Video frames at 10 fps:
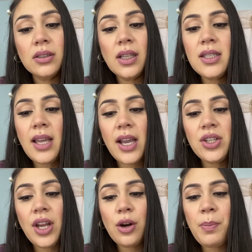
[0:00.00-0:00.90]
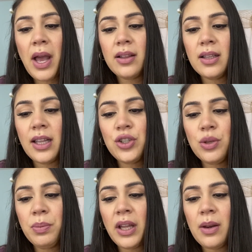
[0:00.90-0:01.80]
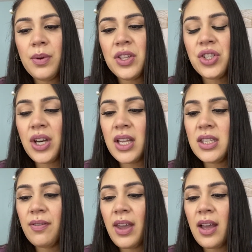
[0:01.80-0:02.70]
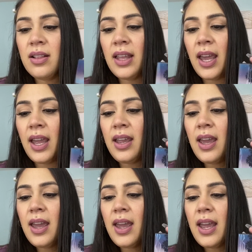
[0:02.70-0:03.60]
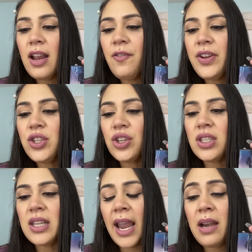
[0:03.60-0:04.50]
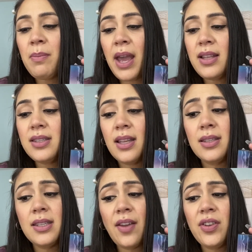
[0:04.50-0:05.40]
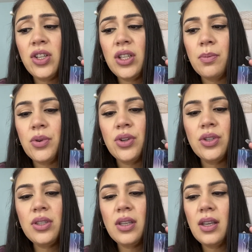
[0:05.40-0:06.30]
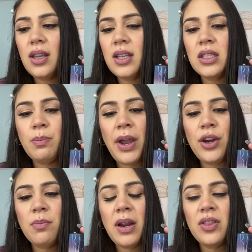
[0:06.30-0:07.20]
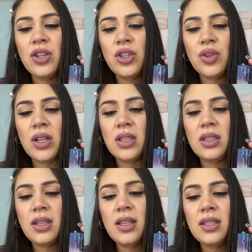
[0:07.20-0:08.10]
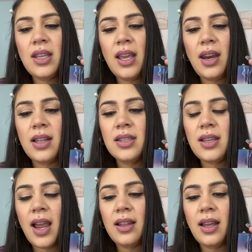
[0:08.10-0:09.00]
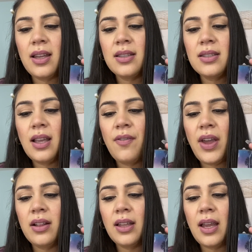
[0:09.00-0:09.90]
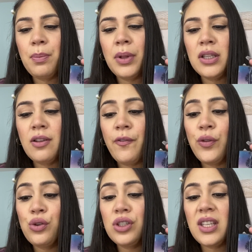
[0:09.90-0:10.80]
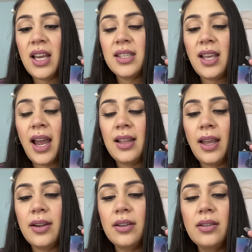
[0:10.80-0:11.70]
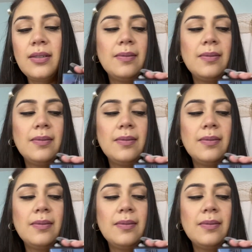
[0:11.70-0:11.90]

This eyeshadow palette lets you play with shades of LA. It features 9 mattes and 7 shimmers inspired by the streets, sunset, and skylines of LA, plus a full-size eyeliner.